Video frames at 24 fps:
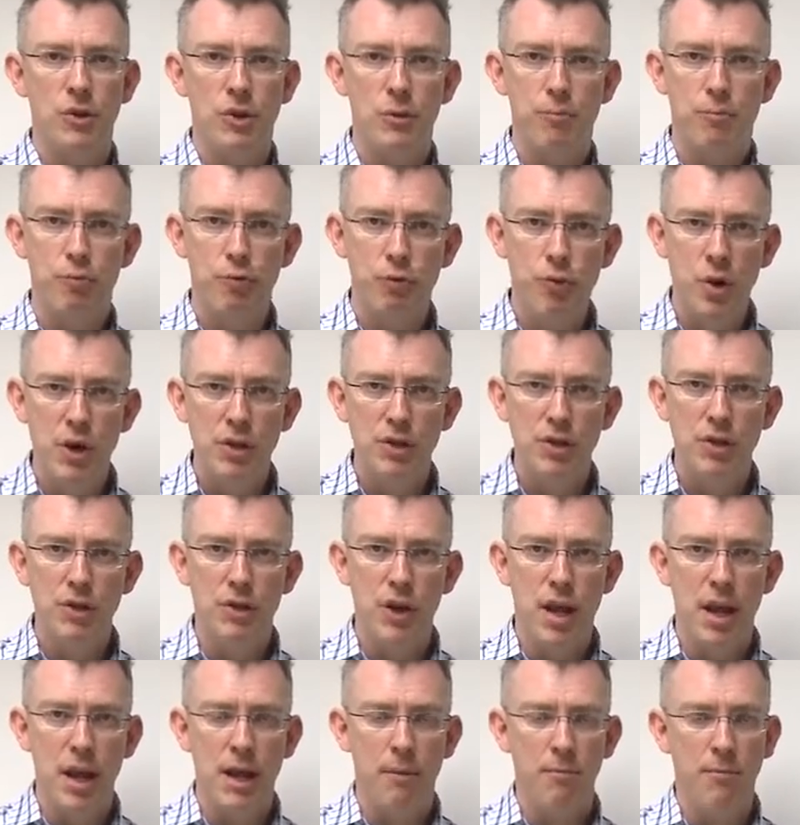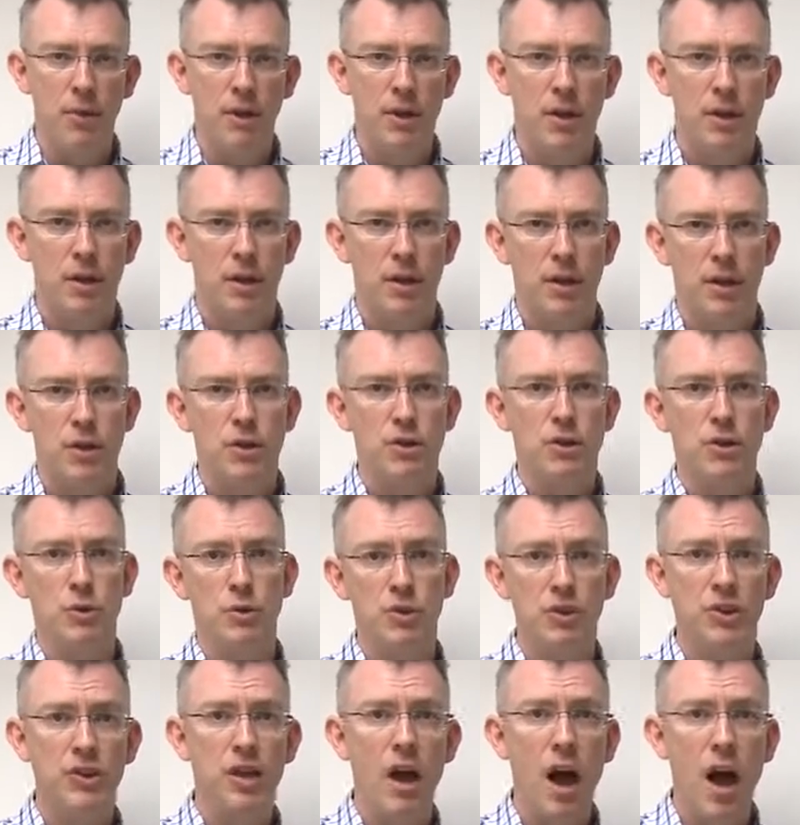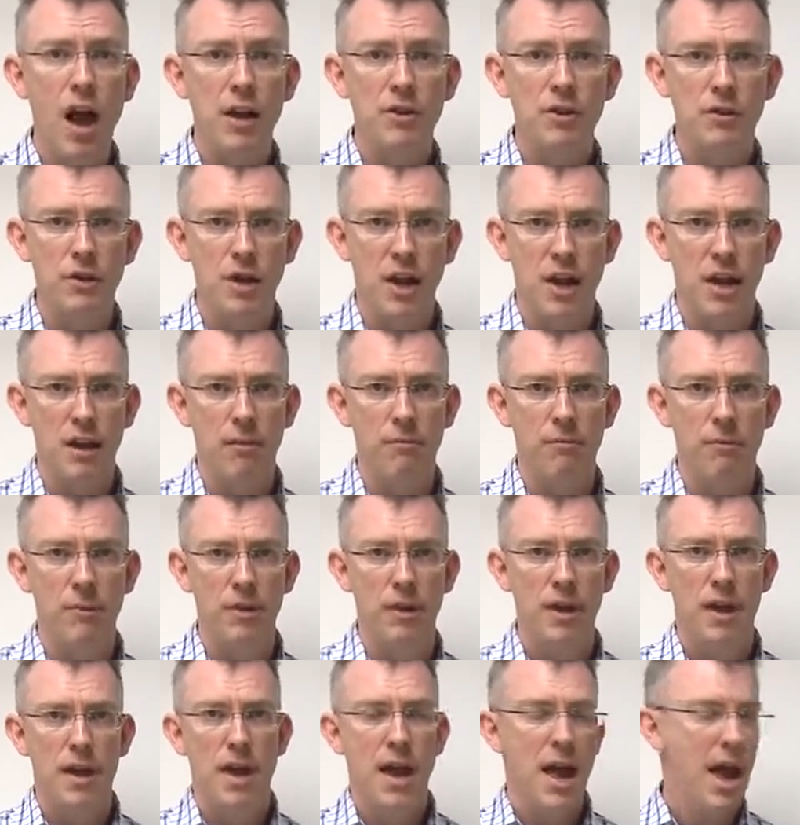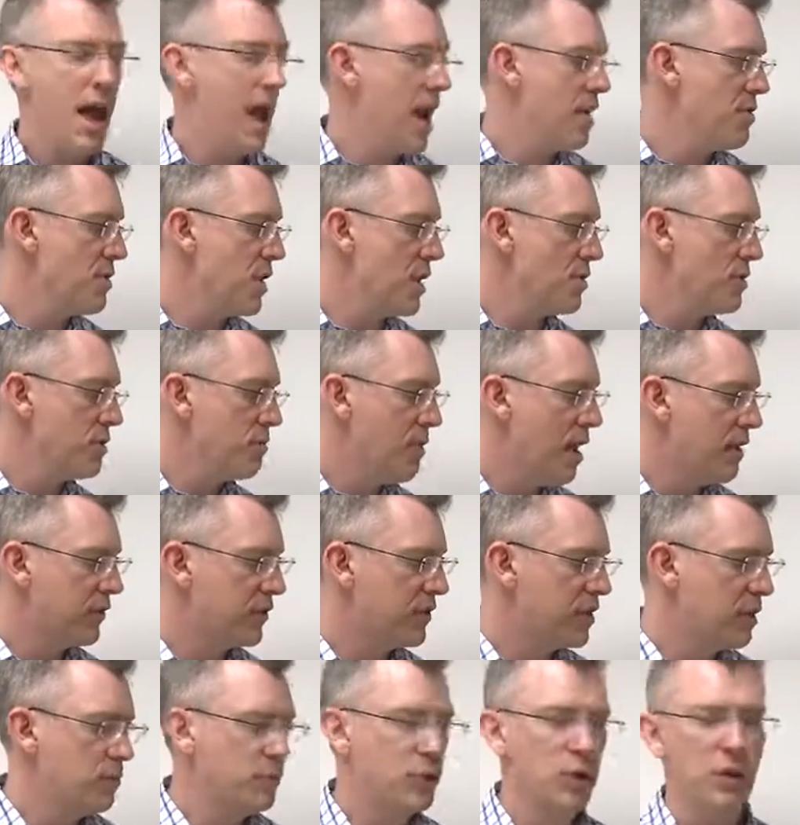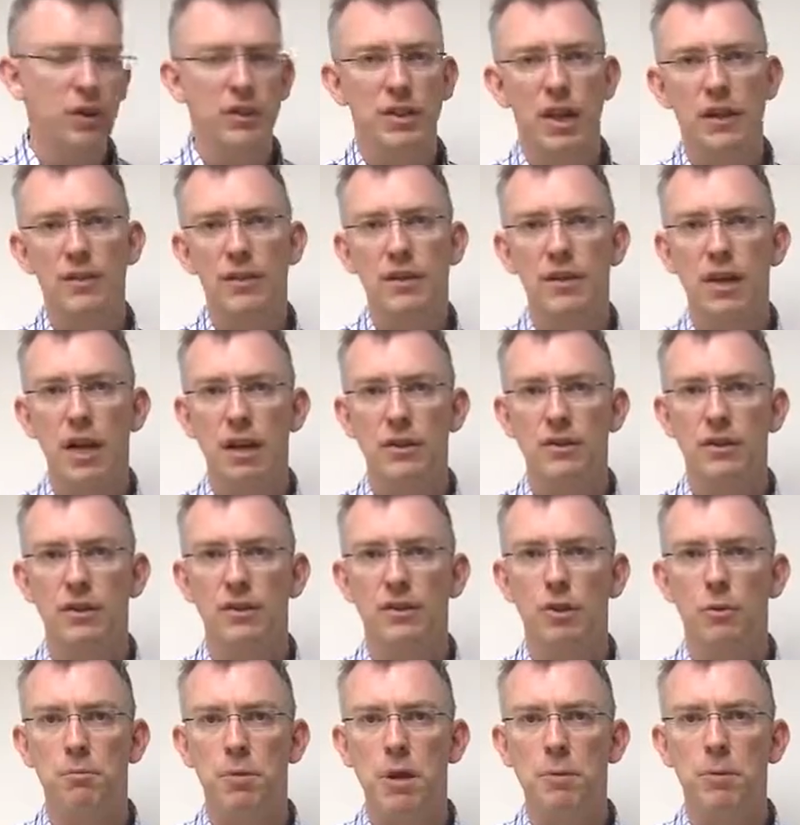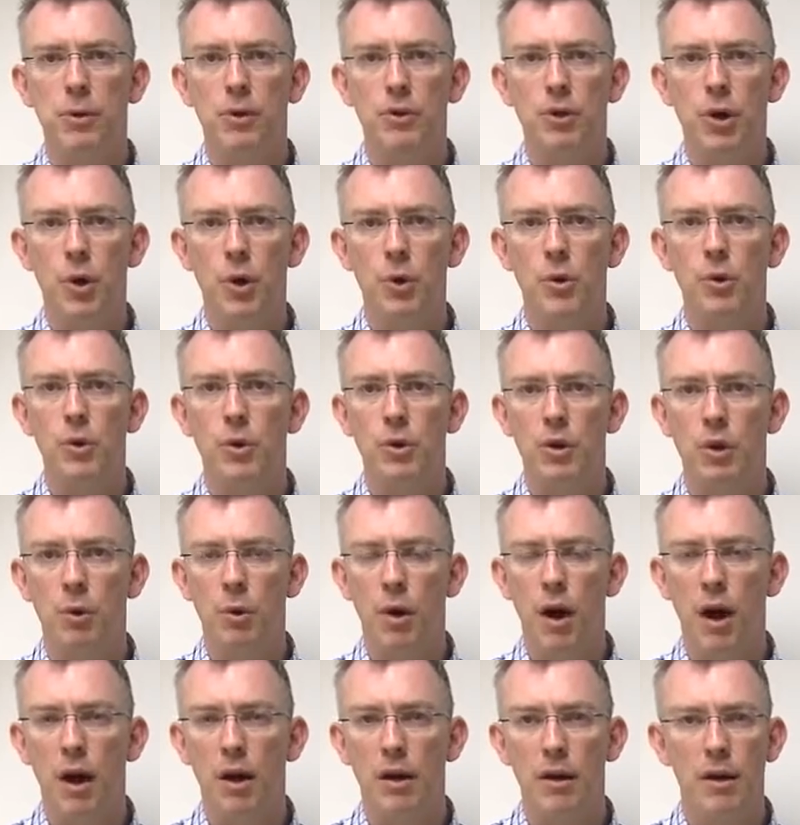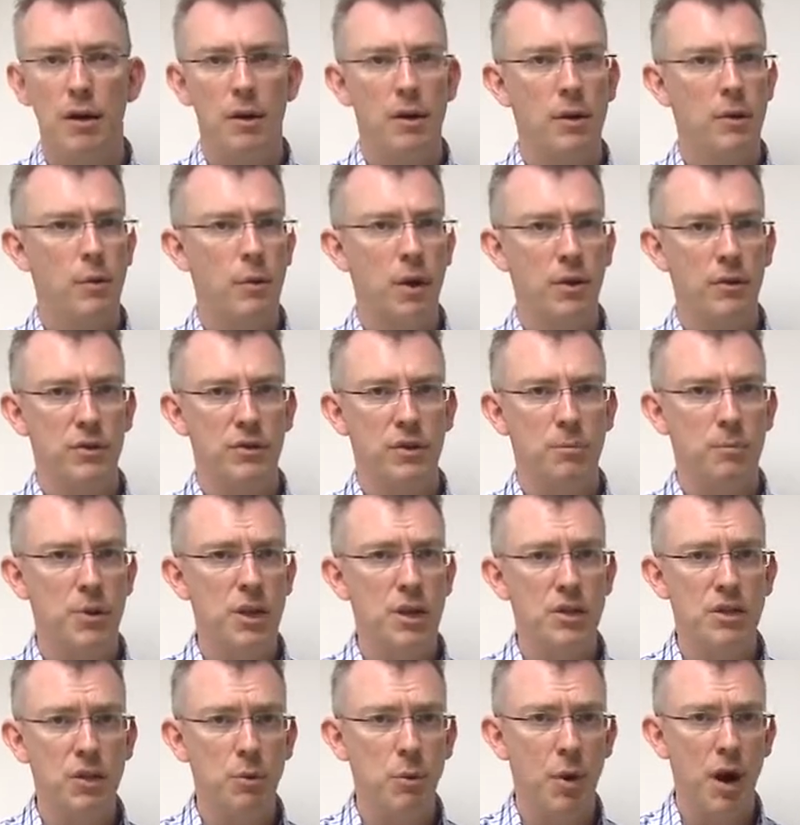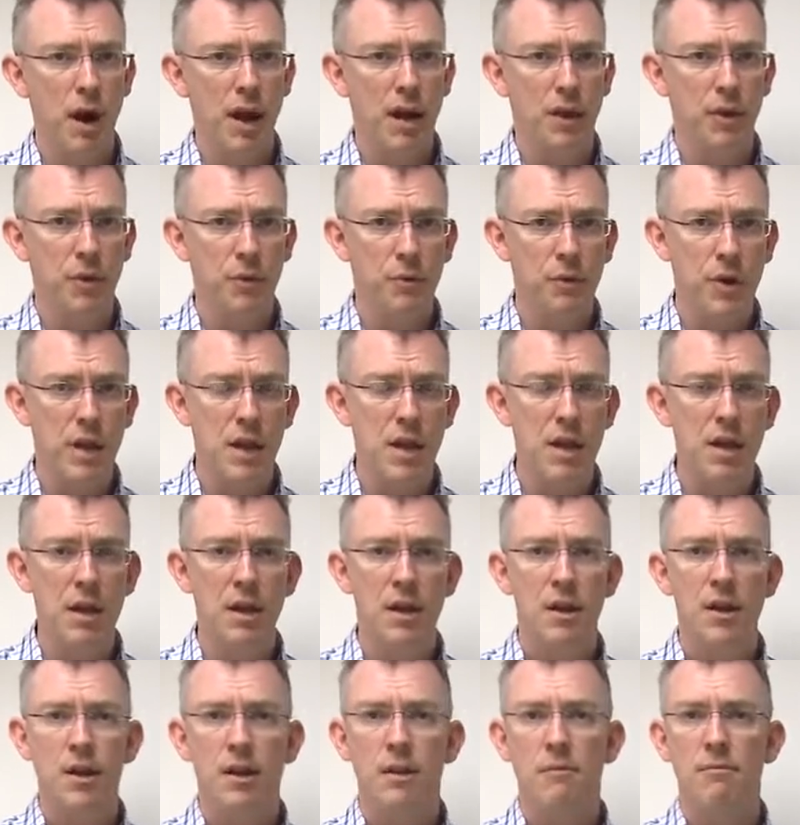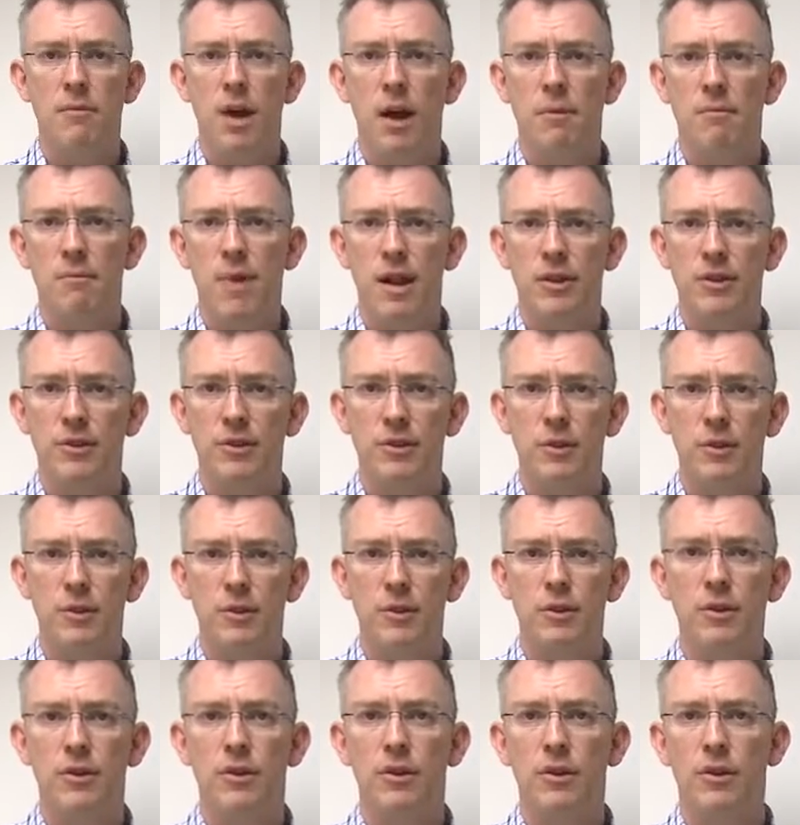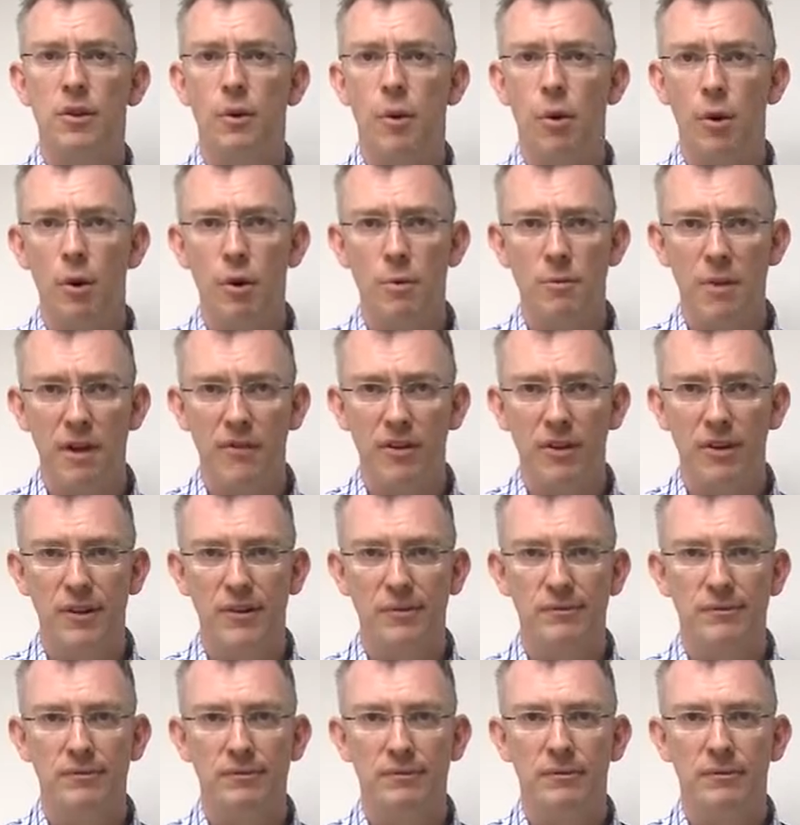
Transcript: So you print your name, you sign your name, and then you have some sort of designation so people know who you are. whether it's a PGY3, a med student, or whomever.